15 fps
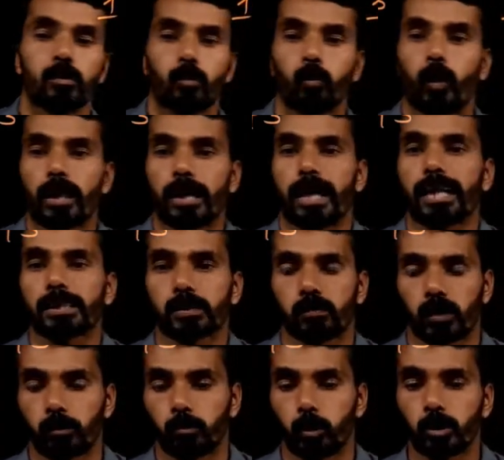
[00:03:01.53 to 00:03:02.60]
one x
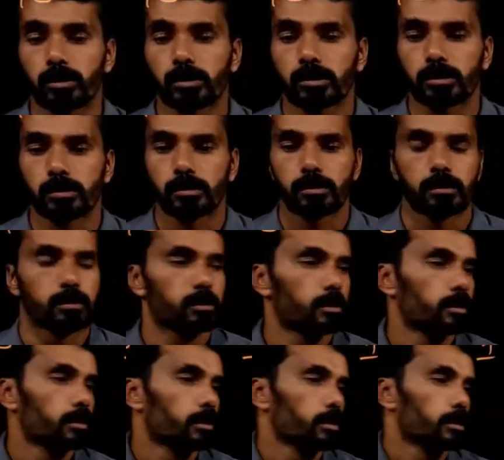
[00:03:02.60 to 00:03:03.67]
from both
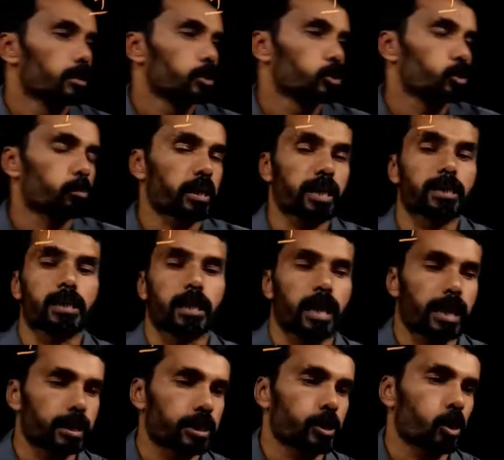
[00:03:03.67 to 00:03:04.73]
numerator
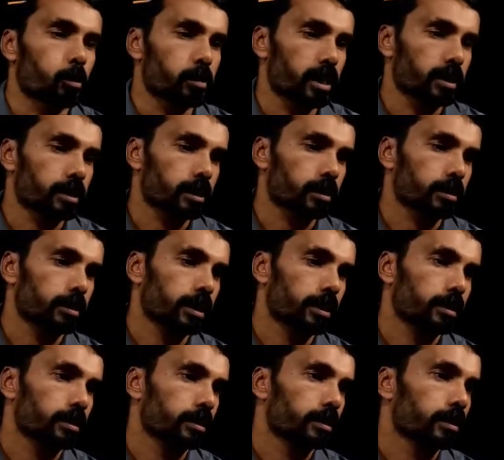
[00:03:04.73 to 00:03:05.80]
and denominator,
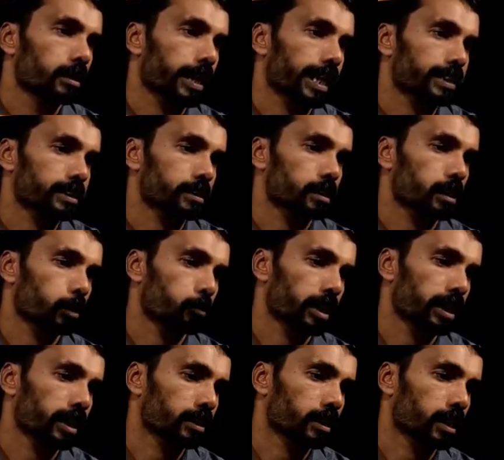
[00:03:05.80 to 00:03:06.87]
then x
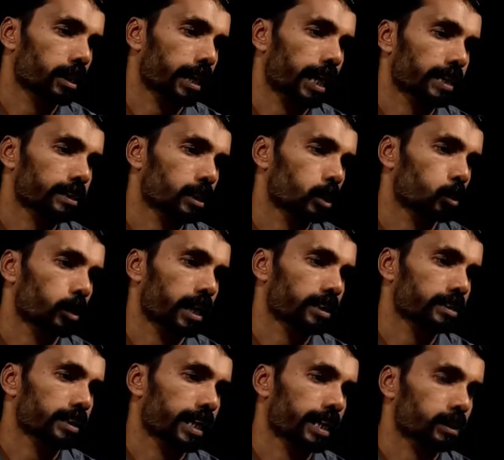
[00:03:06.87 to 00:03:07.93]
remaining there x into
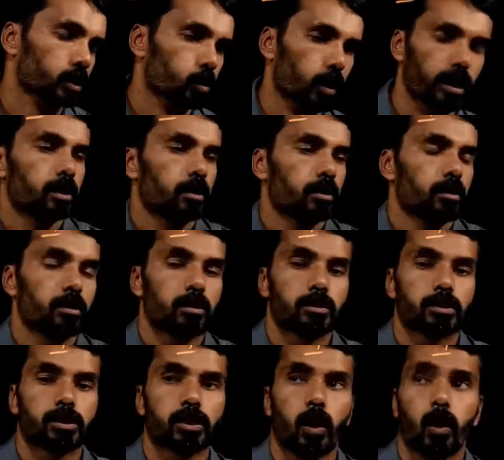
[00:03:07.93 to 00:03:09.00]
x square.
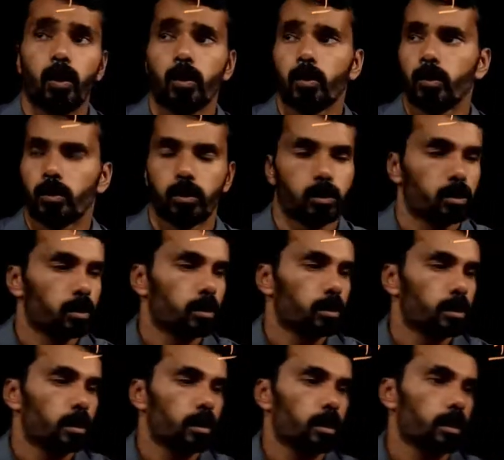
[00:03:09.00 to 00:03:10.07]
So
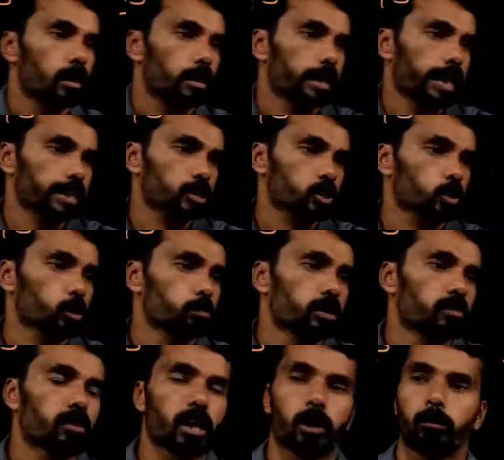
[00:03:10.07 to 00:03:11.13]
x cube
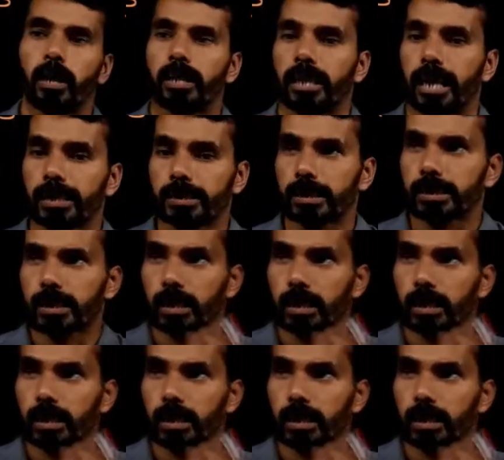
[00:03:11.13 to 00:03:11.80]
divided by x is